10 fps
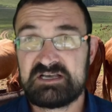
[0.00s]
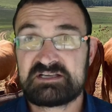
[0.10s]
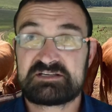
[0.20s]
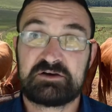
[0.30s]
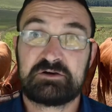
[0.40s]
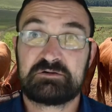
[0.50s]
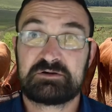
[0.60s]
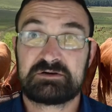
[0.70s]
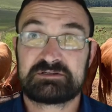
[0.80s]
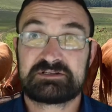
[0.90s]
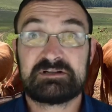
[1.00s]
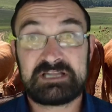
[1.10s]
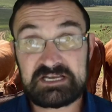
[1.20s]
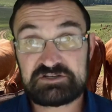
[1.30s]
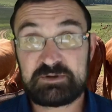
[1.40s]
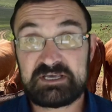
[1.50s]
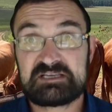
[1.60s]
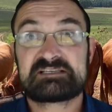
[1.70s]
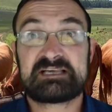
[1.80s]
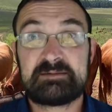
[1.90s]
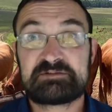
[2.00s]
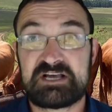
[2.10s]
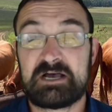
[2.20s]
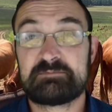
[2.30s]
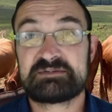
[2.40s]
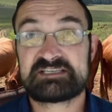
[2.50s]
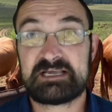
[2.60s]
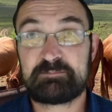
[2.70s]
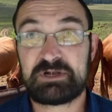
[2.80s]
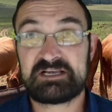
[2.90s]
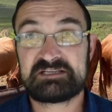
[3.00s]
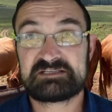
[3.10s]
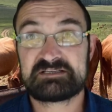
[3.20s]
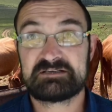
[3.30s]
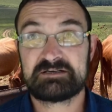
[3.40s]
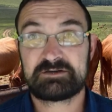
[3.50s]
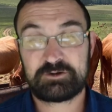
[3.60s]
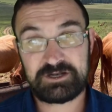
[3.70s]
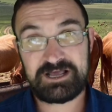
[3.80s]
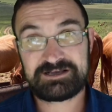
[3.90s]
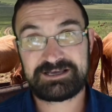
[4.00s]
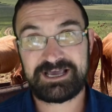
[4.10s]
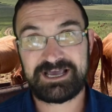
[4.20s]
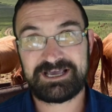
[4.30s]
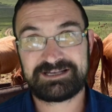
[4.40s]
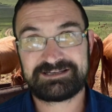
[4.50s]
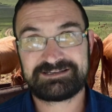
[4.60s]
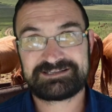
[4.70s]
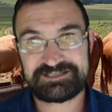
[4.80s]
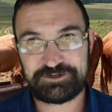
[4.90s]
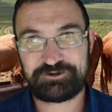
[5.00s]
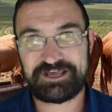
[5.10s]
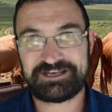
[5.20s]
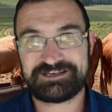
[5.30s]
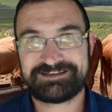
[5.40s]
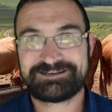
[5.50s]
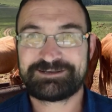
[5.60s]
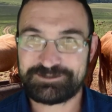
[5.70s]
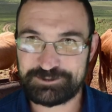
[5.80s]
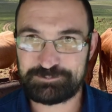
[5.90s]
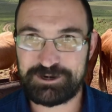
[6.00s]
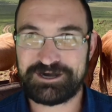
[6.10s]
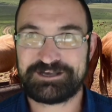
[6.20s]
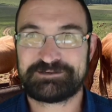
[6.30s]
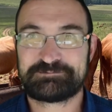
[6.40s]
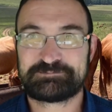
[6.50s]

So till next week, same time, same place, good luck and see you then. Goodbye.